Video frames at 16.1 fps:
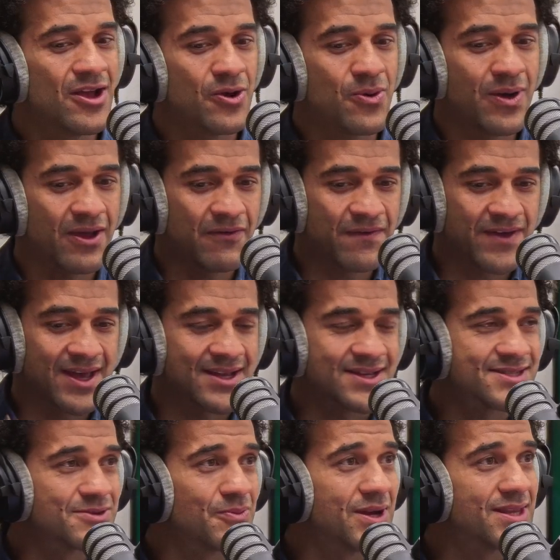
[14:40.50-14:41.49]
quick
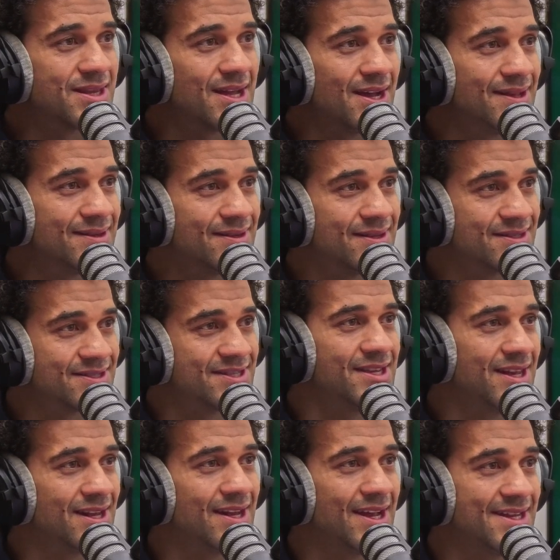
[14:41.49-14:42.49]
fix, we're done, see
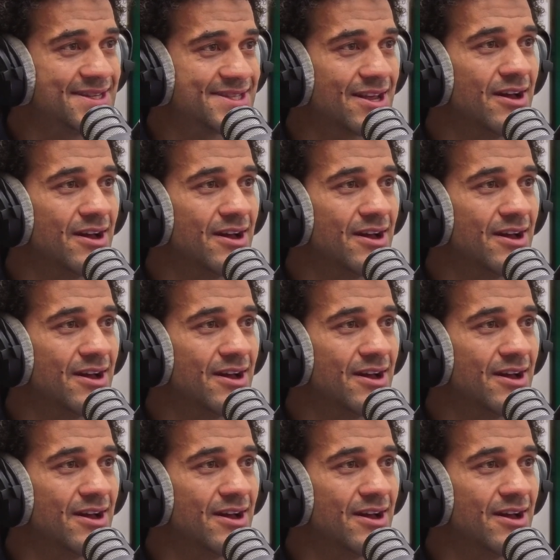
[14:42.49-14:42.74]
you later.